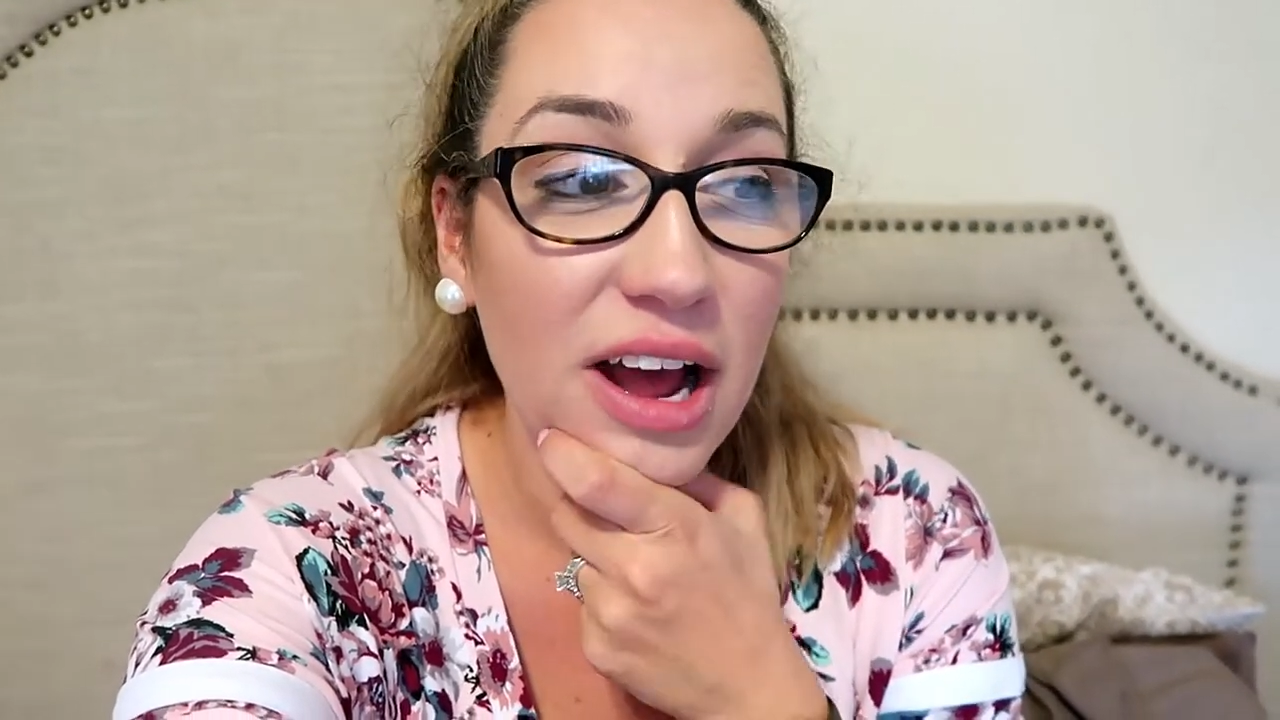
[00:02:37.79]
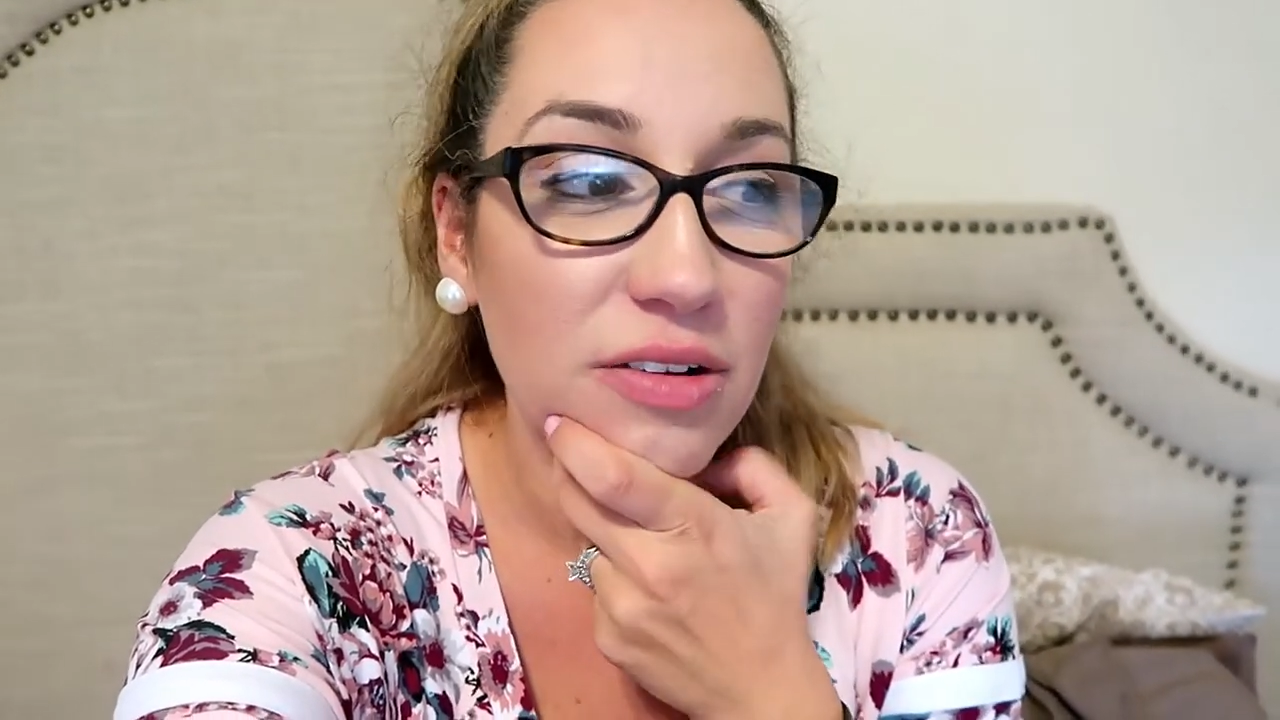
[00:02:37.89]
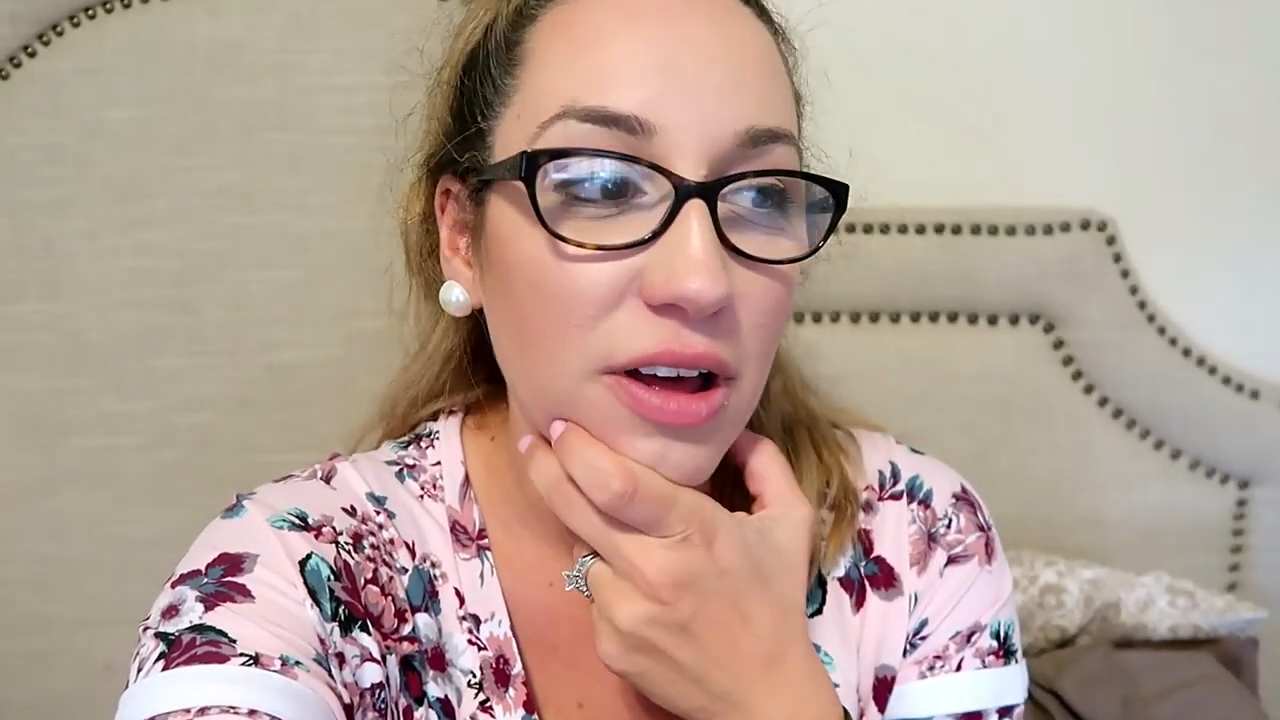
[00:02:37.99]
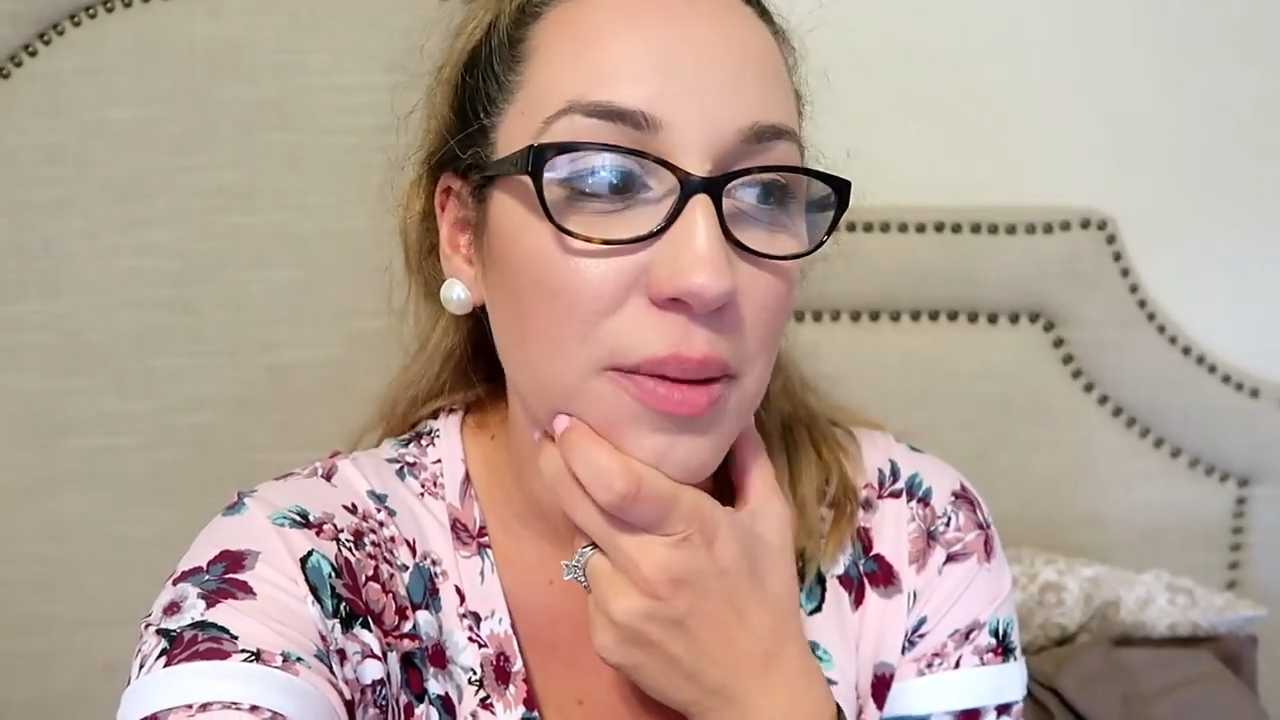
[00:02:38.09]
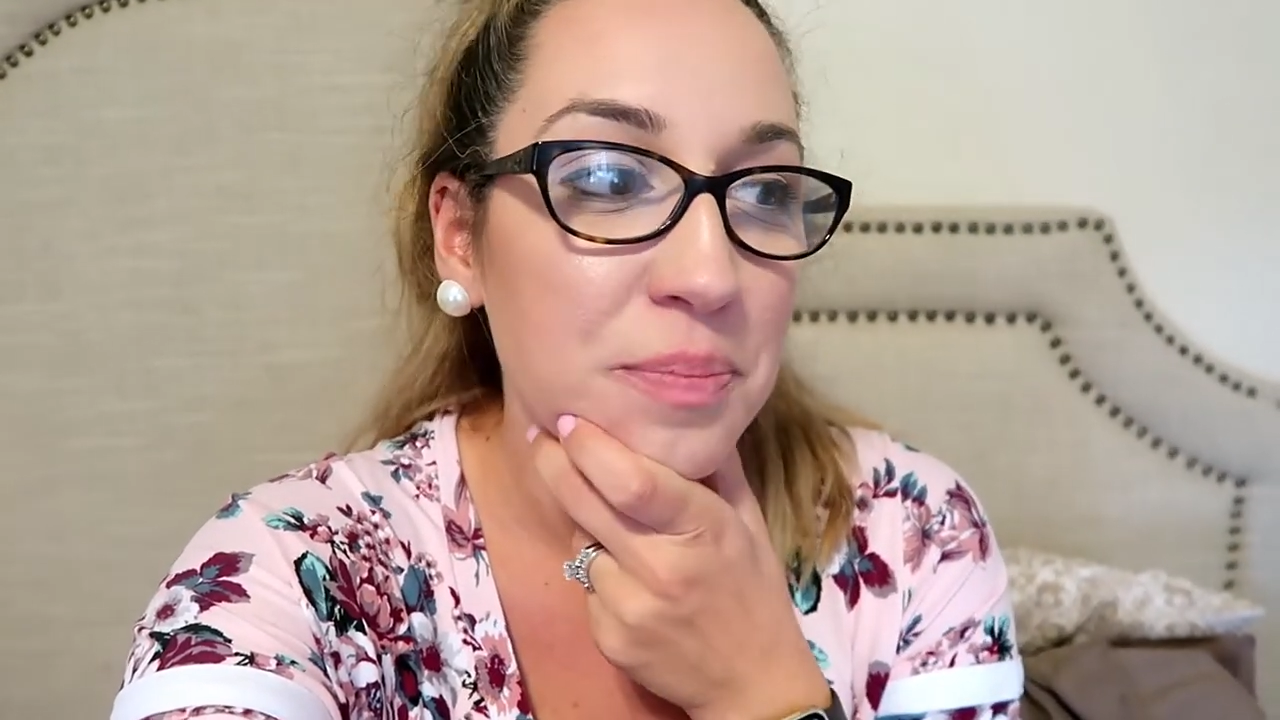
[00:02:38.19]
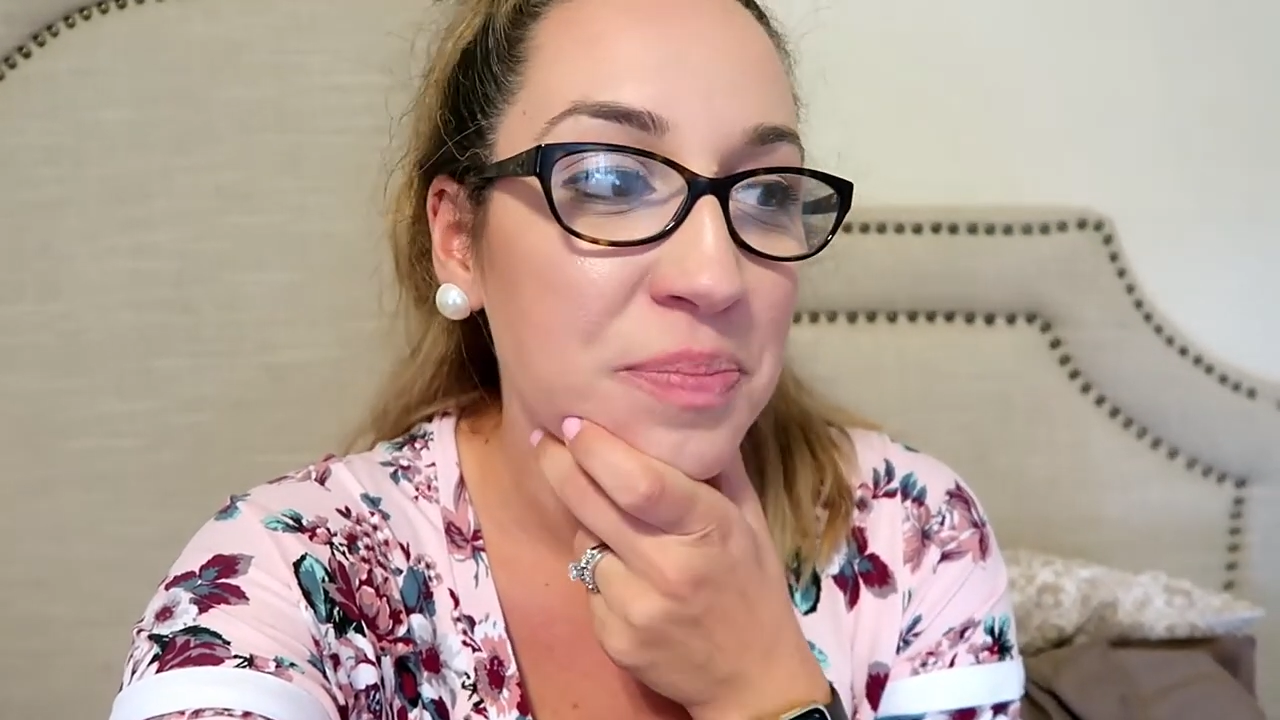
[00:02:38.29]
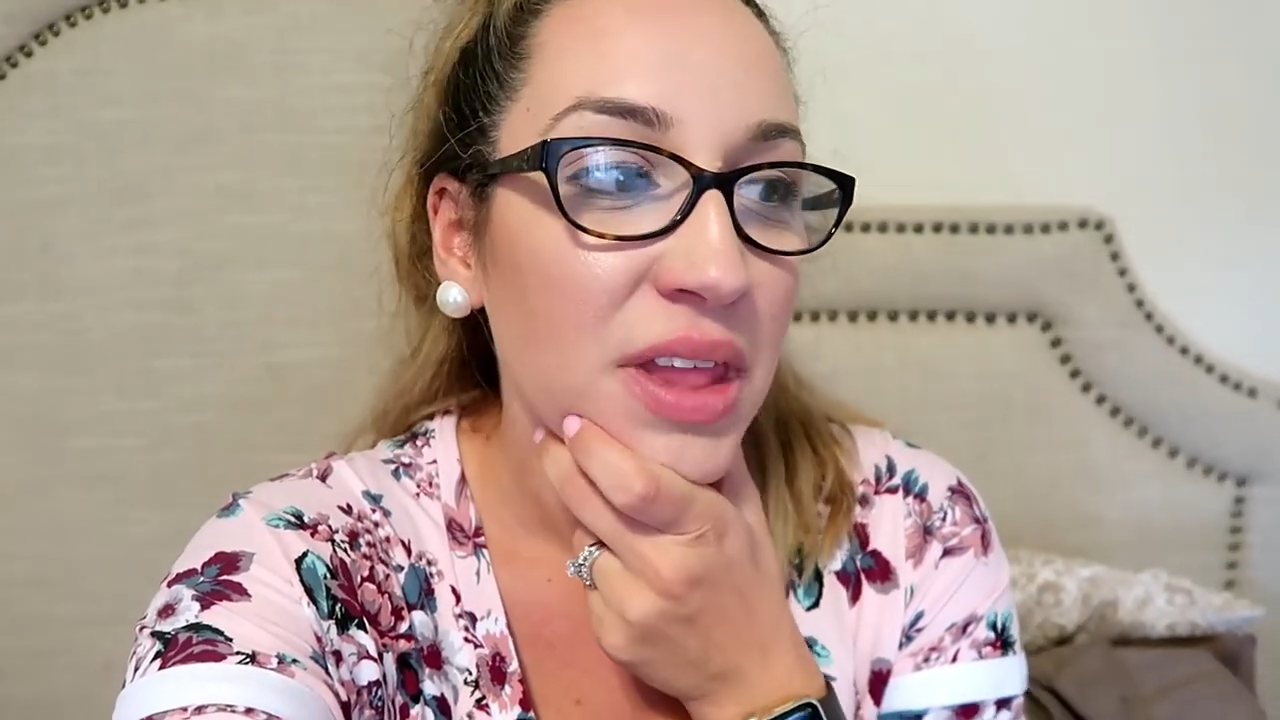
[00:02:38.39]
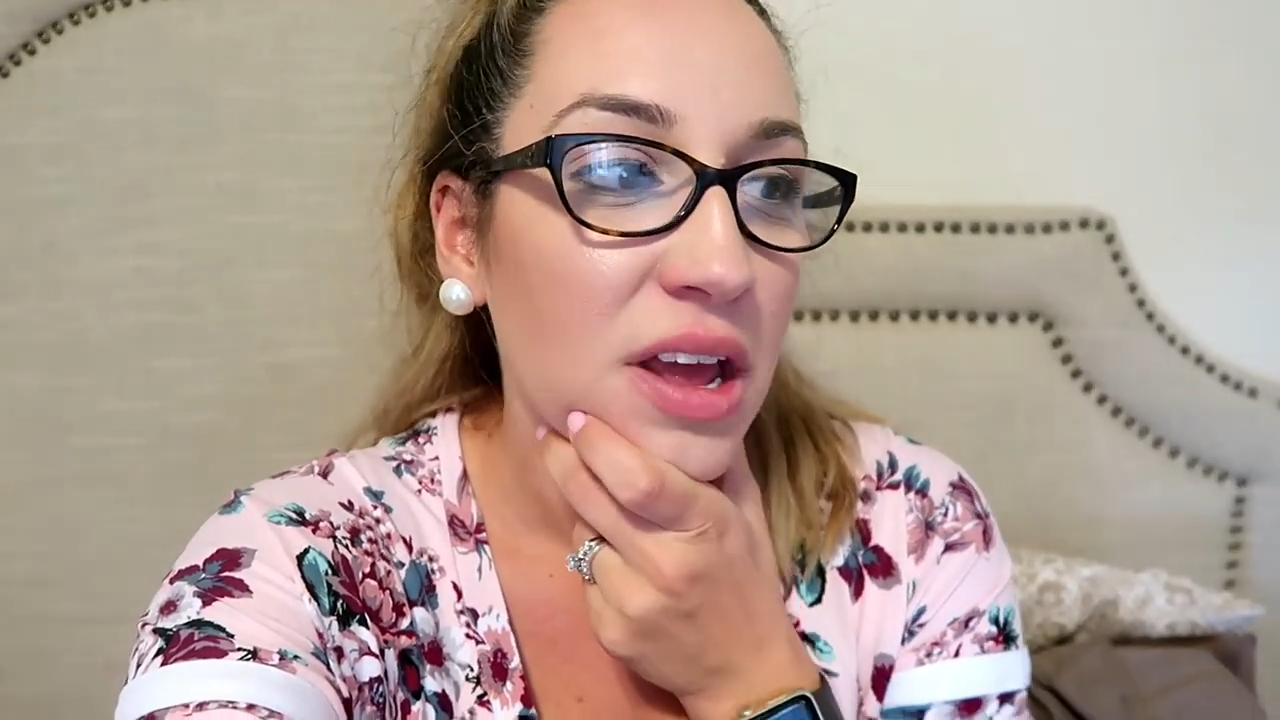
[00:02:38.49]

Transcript: outcome.